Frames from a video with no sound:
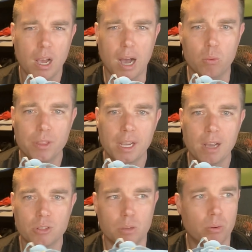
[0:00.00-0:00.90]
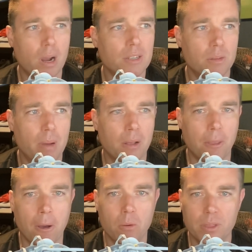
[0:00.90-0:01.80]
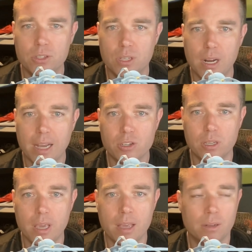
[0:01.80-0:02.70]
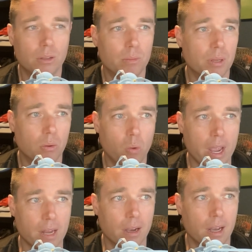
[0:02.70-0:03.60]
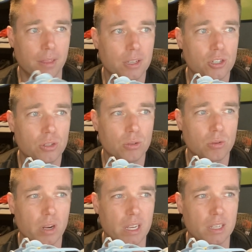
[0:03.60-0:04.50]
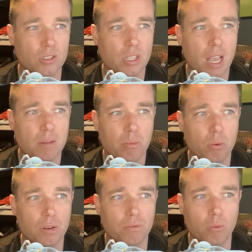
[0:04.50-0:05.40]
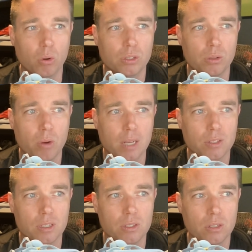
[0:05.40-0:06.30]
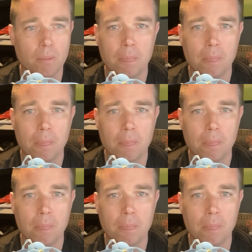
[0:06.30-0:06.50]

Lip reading: One thing I was surprised about though, this did actually gain a little bit of weight. This shoe is 10.42 ounces.